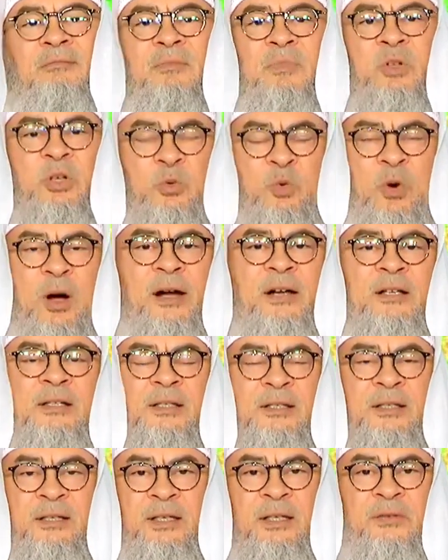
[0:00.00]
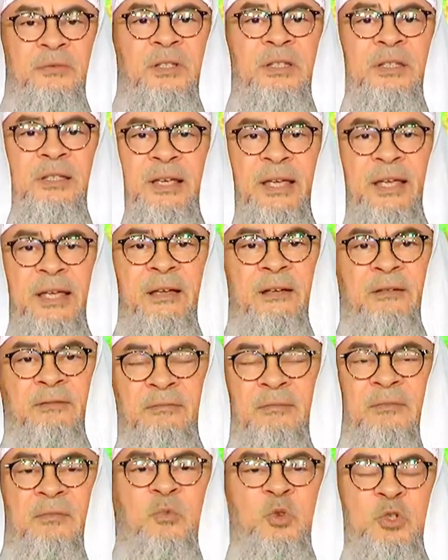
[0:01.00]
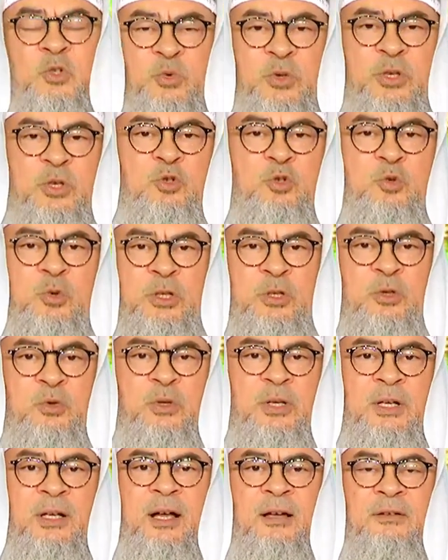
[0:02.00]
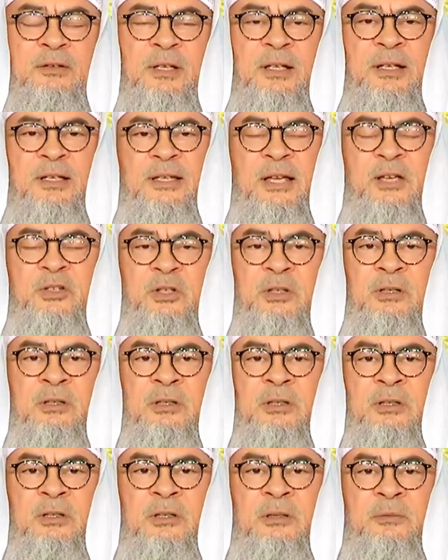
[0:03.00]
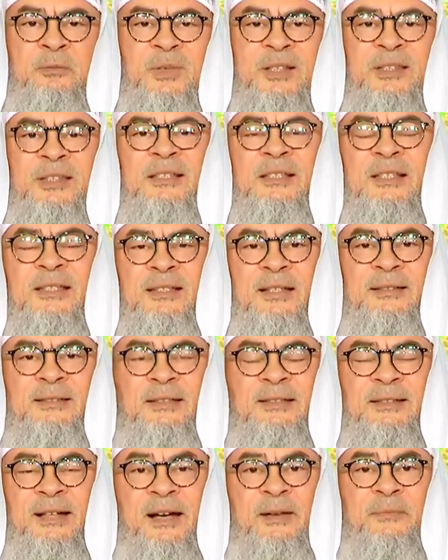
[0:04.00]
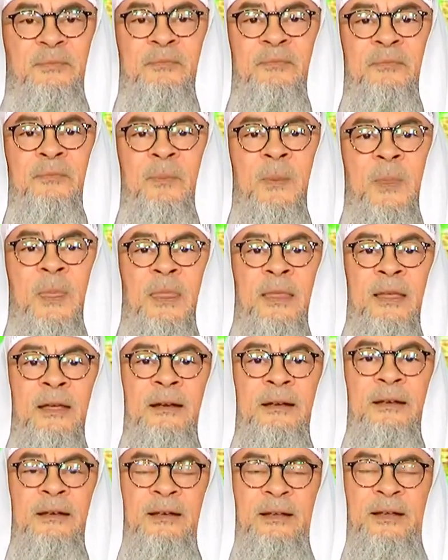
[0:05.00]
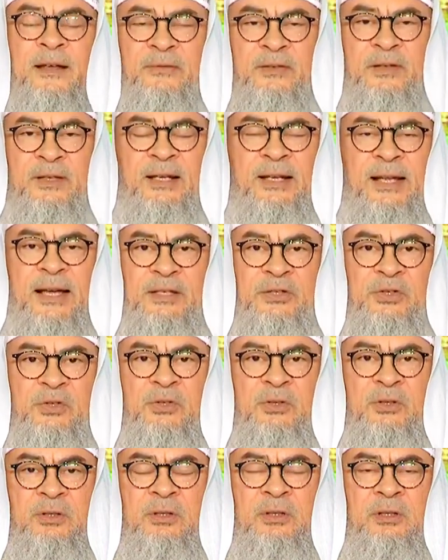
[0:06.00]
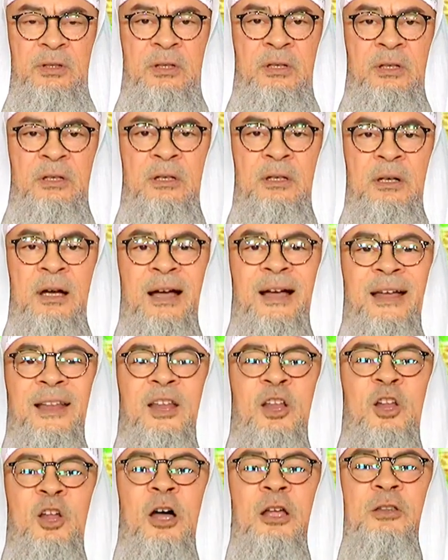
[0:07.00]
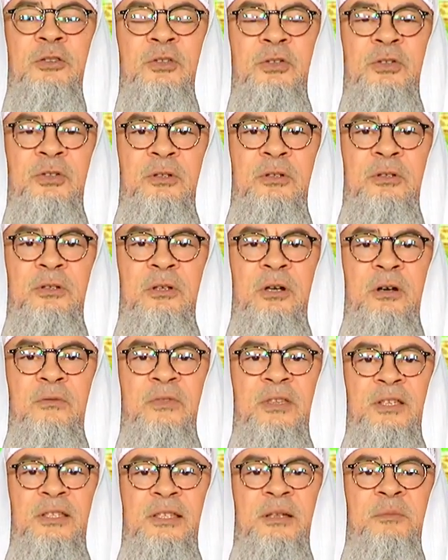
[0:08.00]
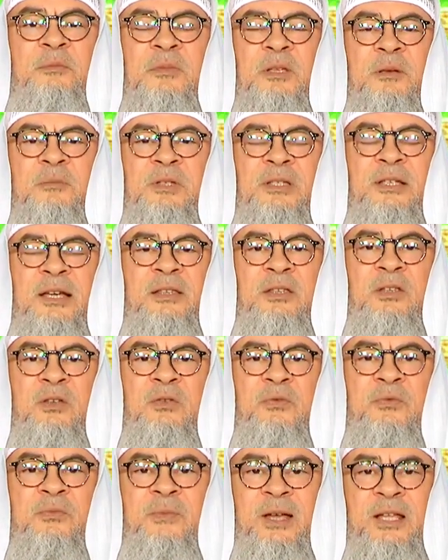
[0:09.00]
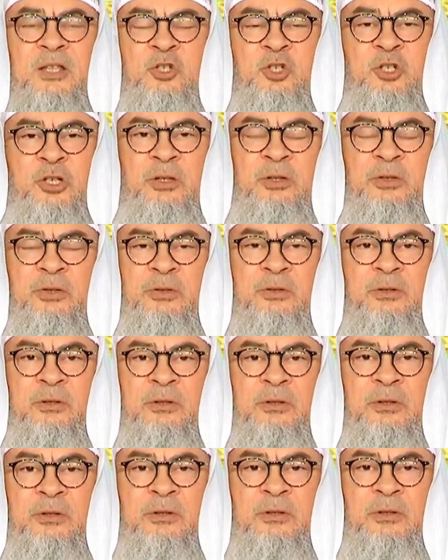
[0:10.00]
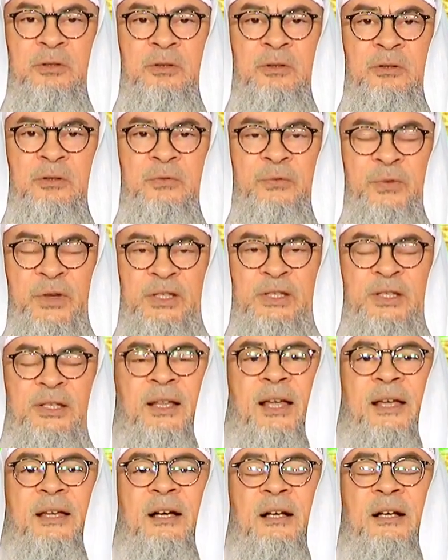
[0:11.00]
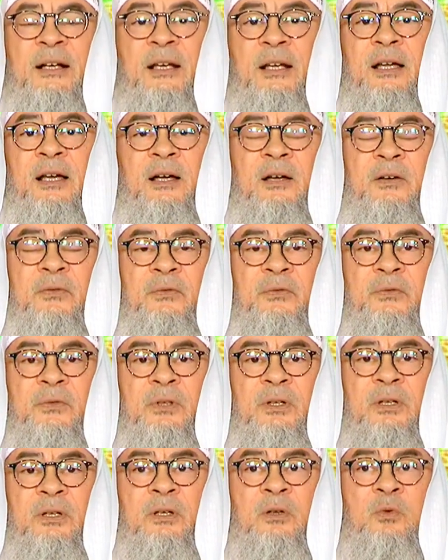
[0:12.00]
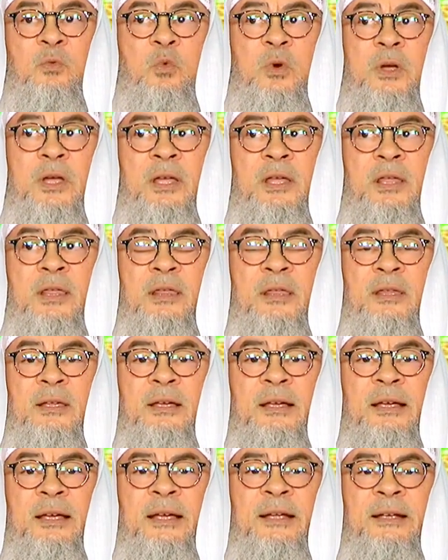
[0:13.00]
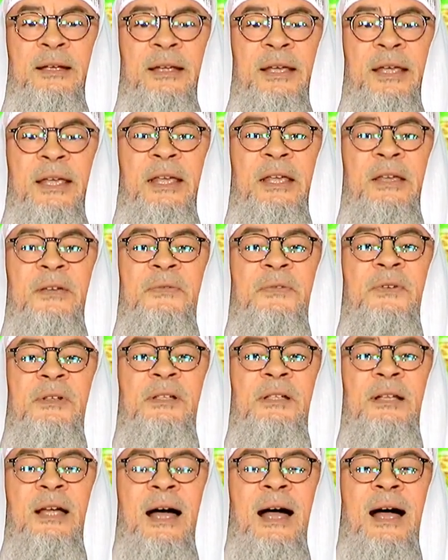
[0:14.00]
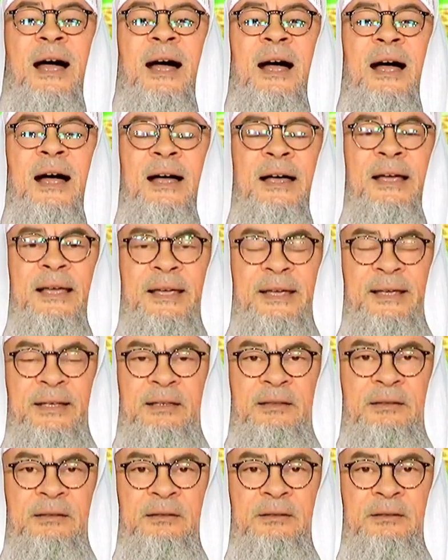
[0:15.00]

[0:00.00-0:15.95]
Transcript: requires give and take, which we usually do in a counseling session, but this is not the time. Nevertheless, a lot of the symptoms that you've mentioned fits like a glove with an evil eye.